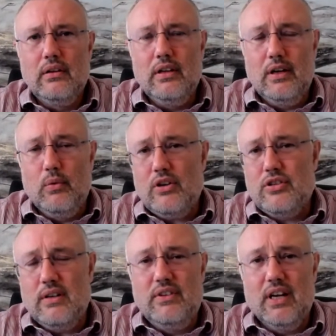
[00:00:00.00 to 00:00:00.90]
You know what I
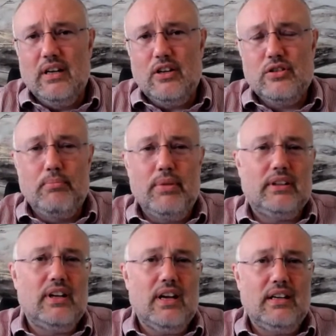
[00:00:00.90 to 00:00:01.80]
should have done? I should have picked
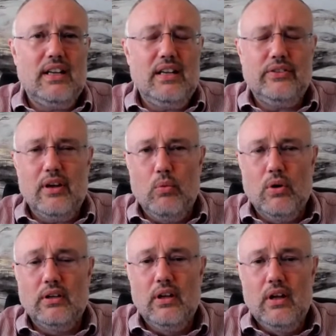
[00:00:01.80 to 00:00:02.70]
an easier
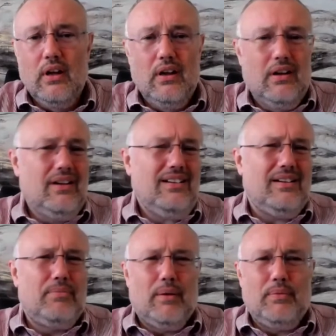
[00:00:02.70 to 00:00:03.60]
one. I'm not
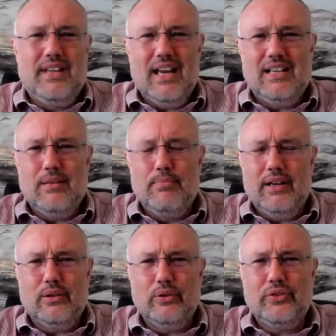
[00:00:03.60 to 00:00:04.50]
going to be able to get into
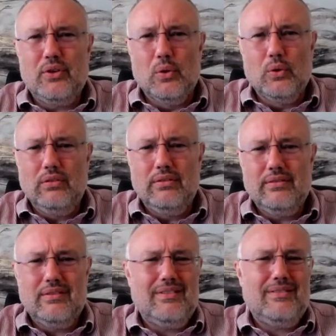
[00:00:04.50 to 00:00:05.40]
medical school.
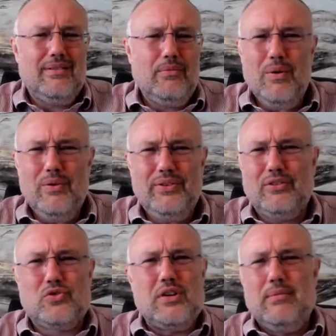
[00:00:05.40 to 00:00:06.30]
What was this
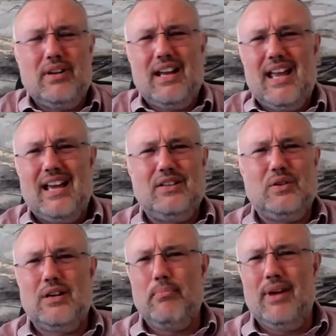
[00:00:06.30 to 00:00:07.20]
dream that I had, go
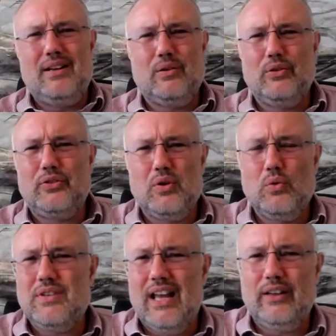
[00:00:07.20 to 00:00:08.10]
to medical
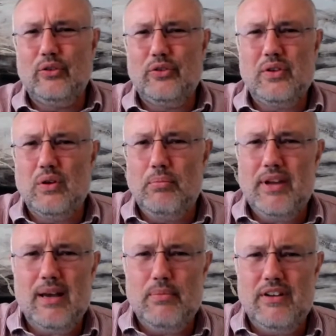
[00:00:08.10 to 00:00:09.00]
school, dental school,
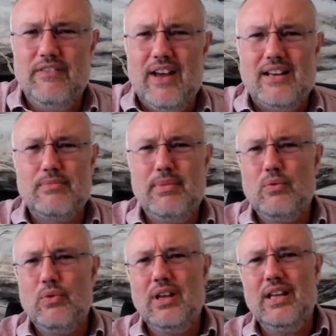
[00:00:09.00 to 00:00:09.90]
becoming a vet? I mean,
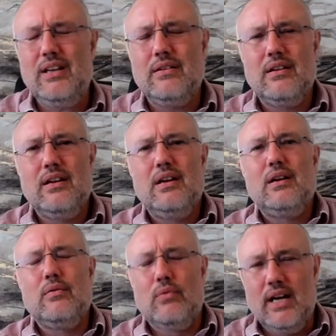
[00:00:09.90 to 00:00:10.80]
really?
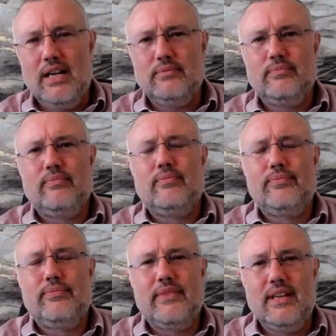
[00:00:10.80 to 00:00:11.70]
Right.
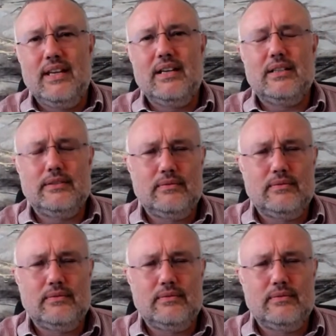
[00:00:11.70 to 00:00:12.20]
Yeah.